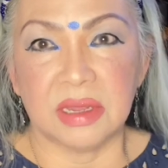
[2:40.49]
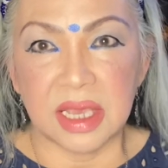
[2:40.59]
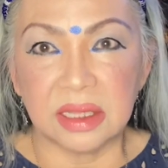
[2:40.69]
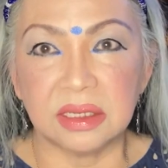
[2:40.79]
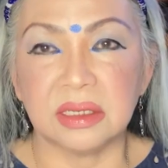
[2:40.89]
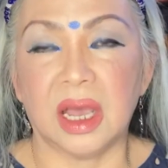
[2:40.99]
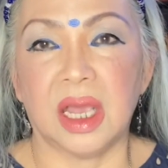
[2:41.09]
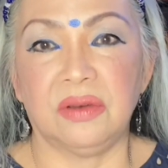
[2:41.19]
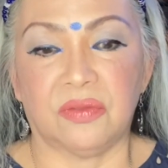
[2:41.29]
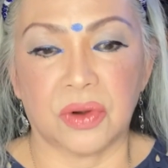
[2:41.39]

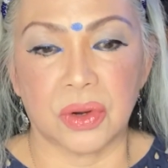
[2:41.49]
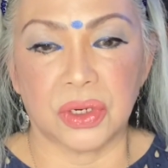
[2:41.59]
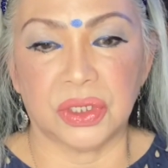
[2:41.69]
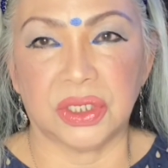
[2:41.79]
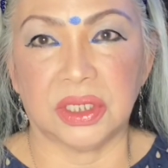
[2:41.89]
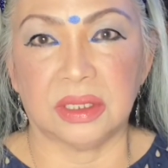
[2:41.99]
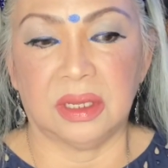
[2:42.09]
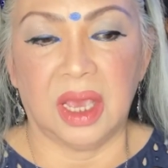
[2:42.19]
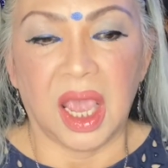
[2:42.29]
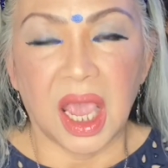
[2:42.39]
inside first
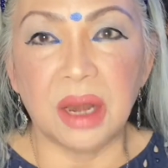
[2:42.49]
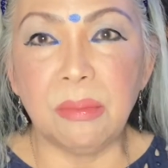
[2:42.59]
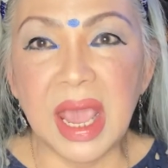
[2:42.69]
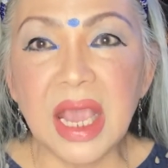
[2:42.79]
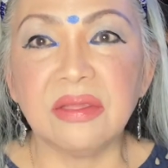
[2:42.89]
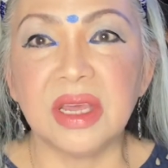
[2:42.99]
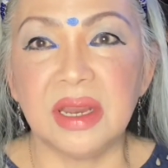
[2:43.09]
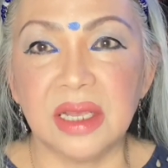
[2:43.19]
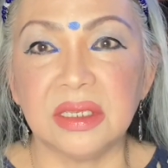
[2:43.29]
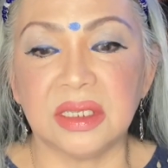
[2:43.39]
and make the
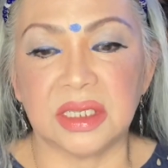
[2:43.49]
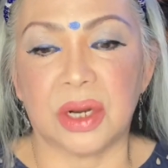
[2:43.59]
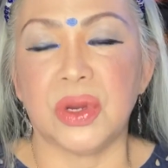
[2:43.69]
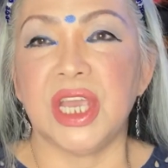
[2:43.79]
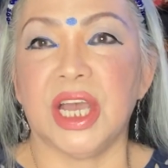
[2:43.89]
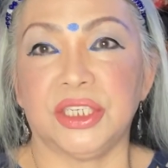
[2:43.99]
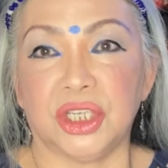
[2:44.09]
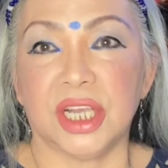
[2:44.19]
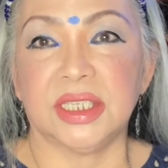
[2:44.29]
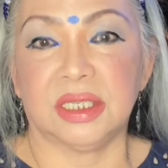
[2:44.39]
necessary
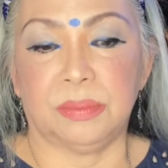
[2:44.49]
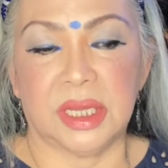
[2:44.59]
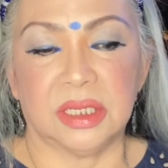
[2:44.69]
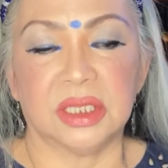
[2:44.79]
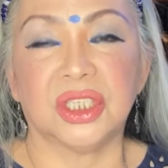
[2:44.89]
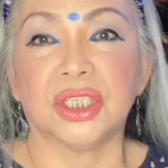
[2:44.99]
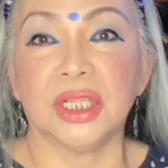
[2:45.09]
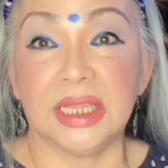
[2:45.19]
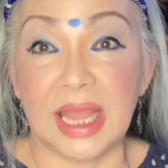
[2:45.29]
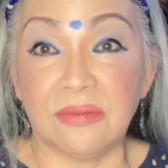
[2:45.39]
adjustments to
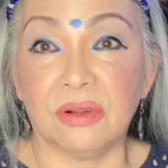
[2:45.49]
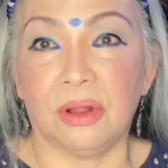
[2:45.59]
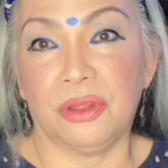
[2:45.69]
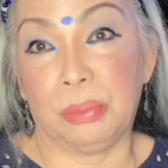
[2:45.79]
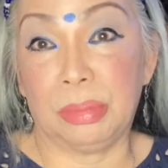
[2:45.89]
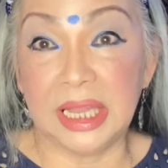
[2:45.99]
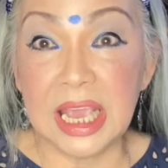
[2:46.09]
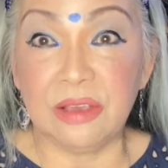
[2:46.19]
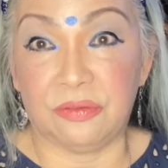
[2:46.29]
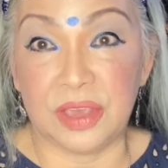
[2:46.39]
level the
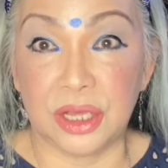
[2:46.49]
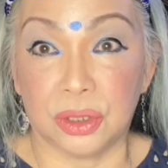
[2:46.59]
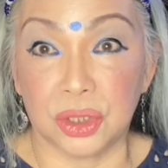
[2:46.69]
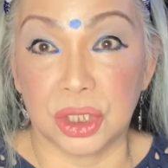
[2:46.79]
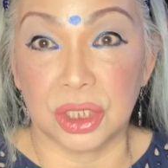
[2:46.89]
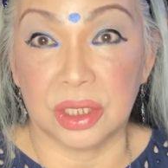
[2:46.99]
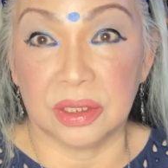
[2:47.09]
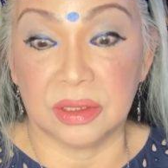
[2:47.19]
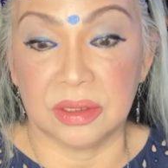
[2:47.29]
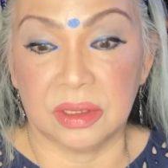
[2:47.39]
playing field.
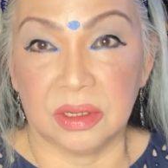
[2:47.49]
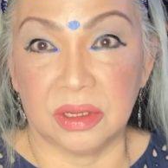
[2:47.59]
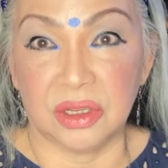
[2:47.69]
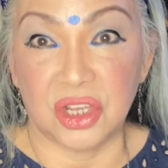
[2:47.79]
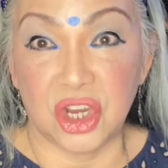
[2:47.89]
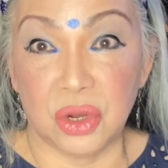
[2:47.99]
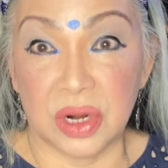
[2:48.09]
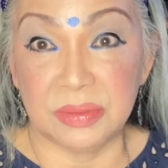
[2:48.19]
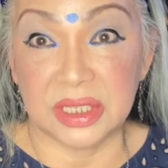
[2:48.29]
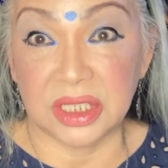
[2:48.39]
You know what
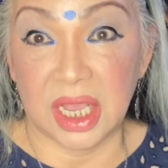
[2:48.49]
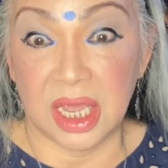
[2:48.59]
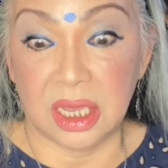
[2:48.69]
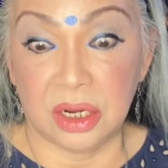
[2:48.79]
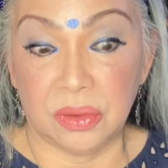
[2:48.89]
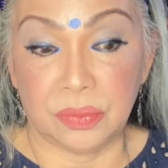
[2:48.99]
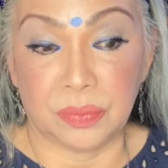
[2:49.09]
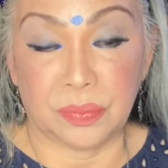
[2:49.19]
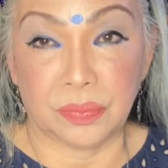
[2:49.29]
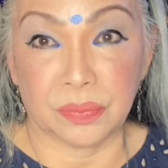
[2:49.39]
I'm saying?
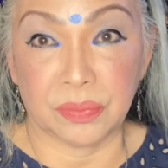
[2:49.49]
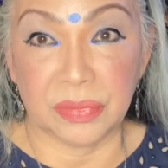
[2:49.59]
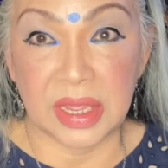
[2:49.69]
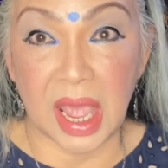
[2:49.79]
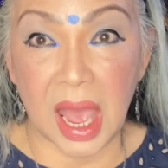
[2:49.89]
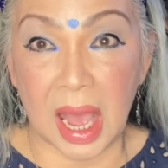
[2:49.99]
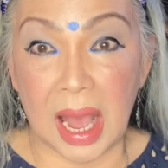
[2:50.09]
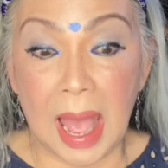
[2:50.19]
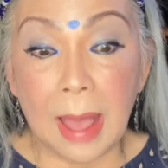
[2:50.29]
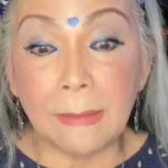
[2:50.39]
Yeah.
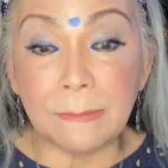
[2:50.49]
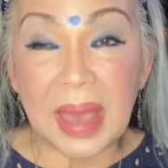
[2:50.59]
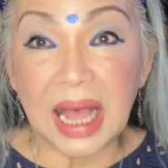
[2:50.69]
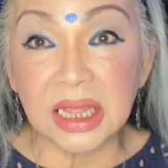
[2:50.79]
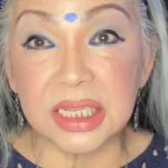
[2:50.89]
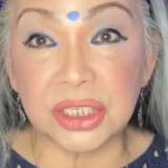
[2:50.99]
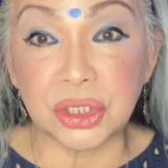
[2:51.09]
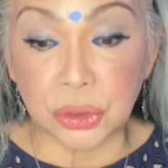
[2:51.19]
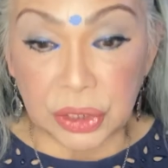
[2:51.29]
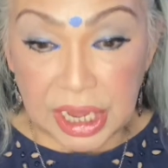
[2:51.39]
Balance
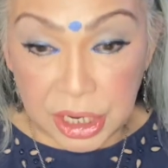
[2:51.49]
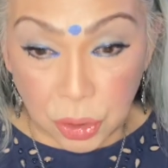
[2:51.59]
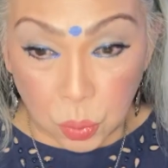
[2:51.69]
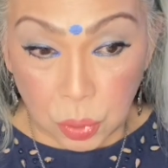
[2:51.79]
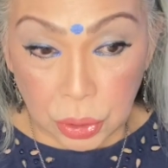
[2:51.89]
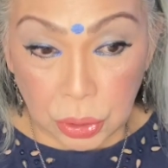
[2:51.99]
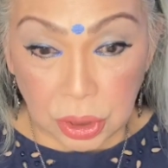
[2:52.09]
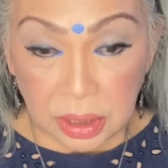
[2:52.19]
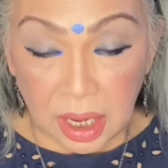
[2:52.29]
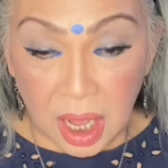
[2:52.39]
your inner
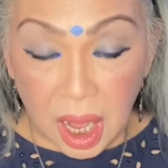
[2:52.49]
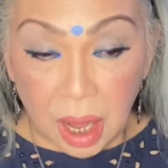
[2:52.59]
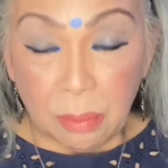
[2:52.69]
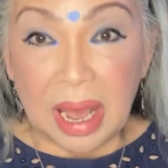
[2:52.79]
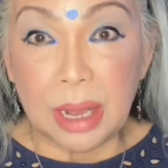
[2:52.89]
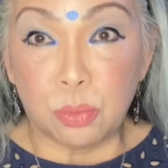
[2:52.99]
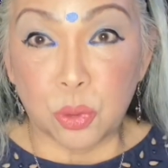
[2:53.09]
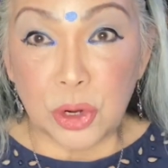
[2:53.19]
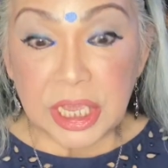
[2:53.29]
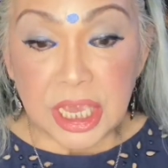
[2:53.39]
world by
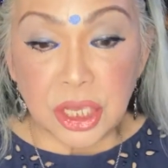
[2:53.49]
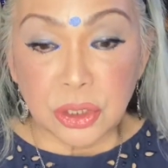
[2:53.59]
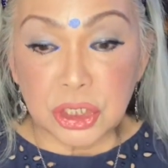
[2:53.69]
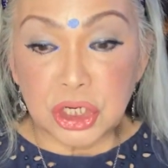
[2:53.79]
bringing your